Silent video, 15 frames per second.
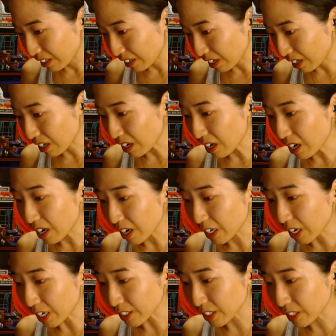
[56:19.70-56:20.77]
Ah,
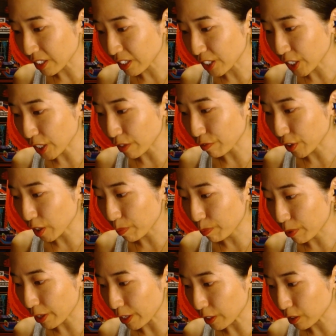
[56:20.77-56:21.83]
Costas and Seraph
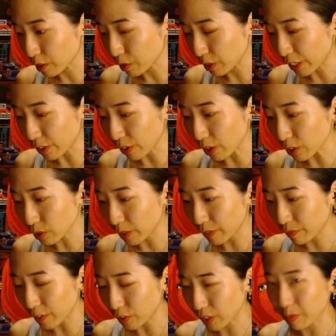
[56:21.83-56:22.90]
Theropods. Yeah, they're also
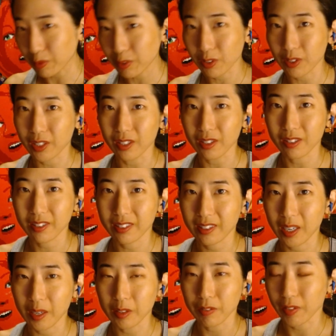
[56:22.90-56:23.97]
Adventure Game Studio
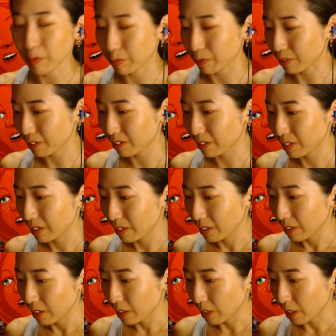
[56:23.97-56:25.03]
developers.
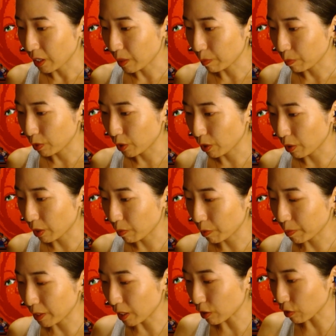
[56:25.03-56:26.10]
Would
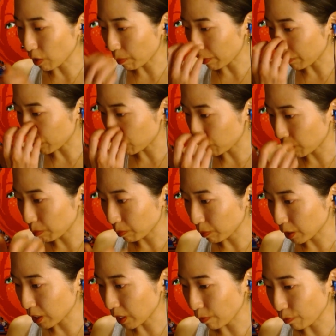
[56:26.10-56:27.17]
be down to drop by for stream,
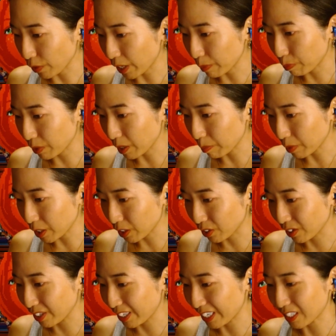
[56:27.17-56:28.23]
except for 8 p.m.
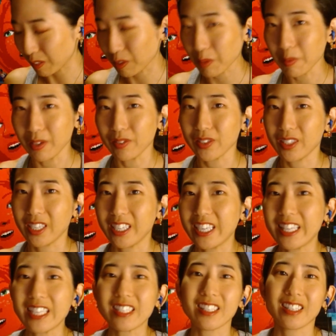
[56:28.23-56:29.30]
Eastern. Yes, like the middle of the night. Yeah,
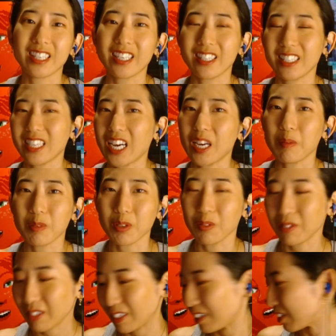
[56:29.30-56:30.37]
that's a thing. The time
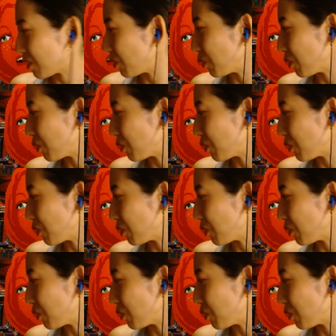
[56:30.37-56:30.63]
zone thing is a whole